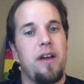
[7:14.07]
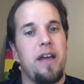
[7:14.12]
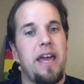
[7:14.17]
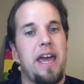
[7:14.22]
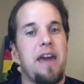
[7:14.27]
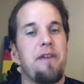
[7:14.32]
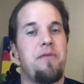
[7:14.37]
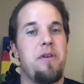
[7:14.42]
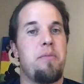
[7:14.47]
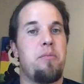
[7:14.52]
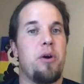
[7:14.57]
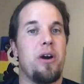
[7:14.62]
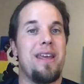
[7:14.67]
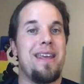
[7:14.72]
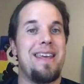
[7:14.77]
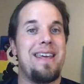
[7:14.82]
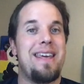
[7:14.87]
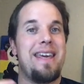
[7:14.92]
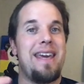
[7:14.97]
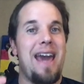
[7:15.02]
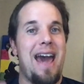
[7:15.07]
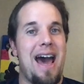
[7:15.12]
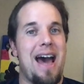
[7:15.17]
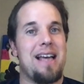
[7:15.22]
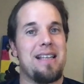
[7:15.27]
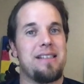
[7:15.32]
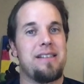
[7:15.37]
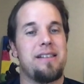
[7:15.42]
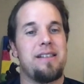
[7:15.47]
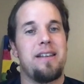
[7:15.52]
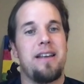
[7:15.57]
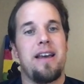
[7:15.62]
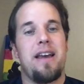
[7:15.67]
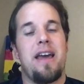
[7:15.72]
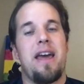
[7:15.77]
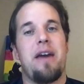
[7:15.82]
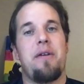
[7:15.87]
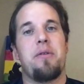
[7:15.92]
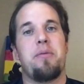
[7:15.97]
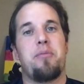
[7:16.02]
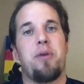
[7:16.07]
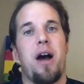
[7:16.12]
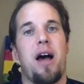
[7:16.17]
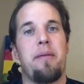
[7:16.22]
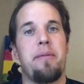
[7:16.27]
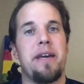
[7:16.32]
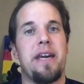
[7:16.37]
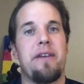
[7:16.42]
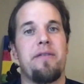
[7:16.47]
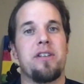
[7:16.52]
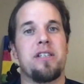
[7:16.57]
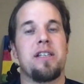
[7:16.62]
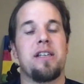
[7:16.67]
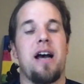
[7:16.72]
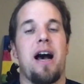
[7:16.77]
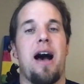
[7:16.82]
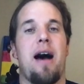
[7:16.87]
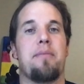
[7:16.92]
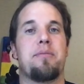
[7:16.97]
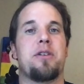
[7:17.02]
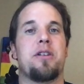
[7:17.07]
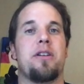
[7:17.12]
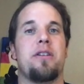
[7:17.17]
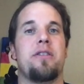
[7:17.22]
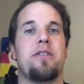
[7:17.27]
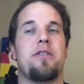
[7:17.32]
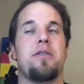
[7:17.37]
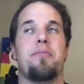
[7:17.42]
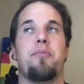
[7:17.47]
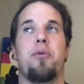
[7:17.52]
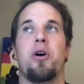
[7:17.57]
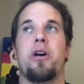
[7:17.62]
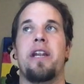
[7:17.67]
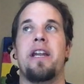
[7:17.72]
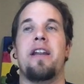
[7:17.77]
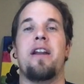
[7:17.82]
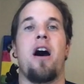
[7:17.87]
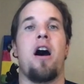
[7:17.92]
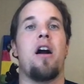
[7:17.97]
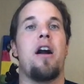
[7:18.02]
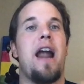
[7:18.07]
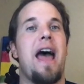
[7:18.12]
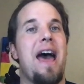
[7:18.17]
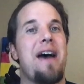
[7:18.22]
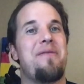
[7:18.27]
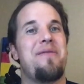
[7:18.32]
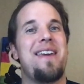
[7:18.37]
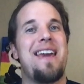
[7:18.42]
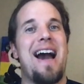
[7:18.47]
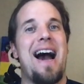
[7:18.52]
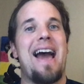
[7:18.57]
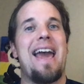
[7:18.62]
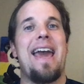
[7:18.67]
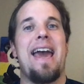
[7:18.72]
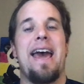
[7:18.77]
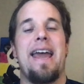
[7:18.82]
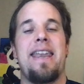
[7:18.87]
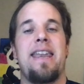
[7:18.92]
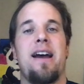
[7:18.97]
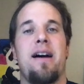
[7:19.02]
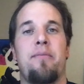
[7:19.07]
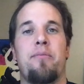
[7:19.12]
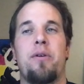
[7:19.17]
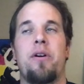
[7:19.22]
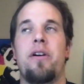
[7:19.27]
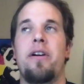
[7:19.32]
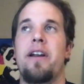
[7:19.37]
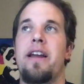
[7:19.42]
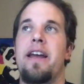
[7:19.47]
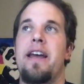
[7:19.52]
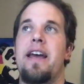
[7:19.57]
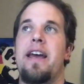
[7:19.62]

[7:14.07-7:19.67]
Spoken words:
If we put yes, it would probably give us an option to put in our FEIN number.